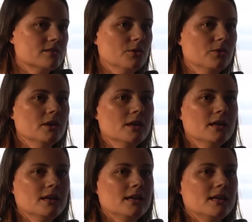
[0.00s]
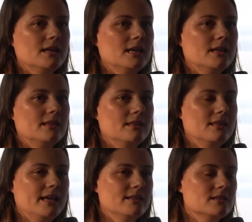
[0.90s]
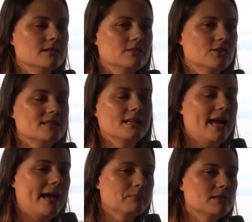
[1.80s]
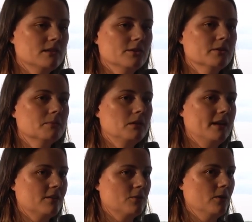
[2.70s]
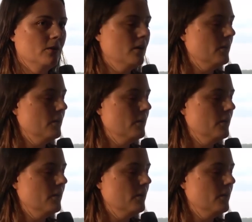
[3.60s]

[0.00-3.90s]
So there's just an absolute plethora